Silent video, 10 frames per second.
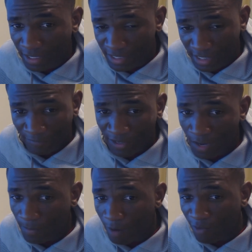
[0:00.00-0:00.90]
He's going to have to
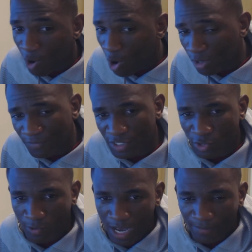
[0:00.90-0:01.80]
come off all of this
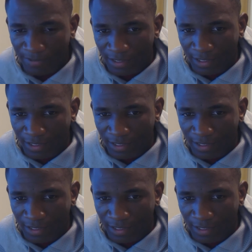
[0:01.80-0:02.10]
crap.